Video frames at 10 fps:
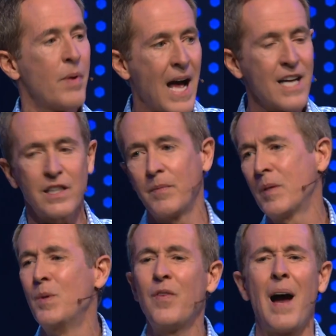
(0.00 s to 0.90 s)
but ask them
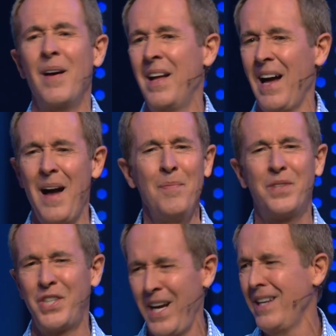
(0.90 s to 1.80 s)
to move. I'm
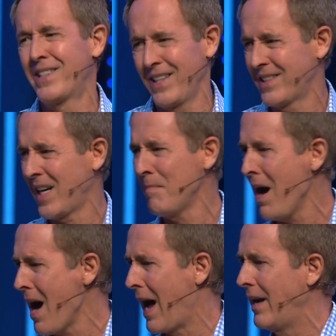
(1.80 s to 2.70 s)
Jesus, come
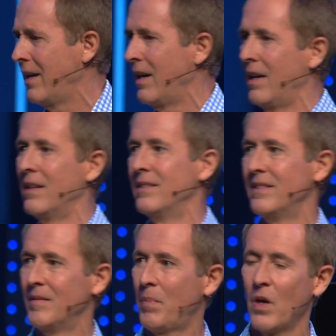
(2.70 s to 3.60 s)
on.
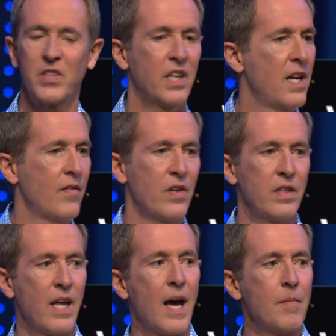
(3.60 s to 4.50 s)
Paul said he never
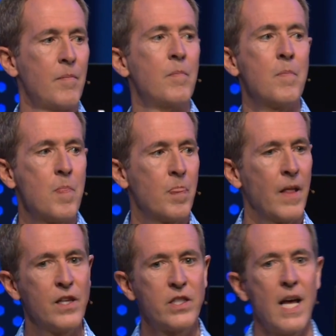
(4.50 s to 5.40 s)
did that.
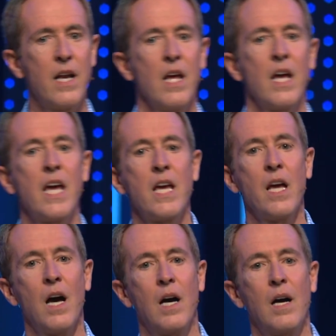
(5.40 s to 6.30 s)
Instead,
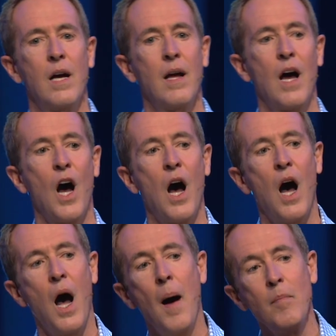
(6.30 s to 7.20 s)
he
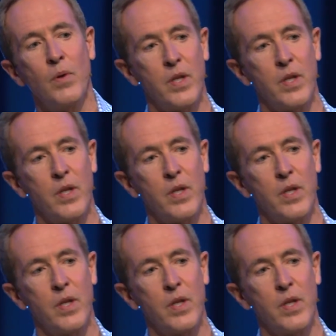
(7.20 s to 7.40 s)
humbled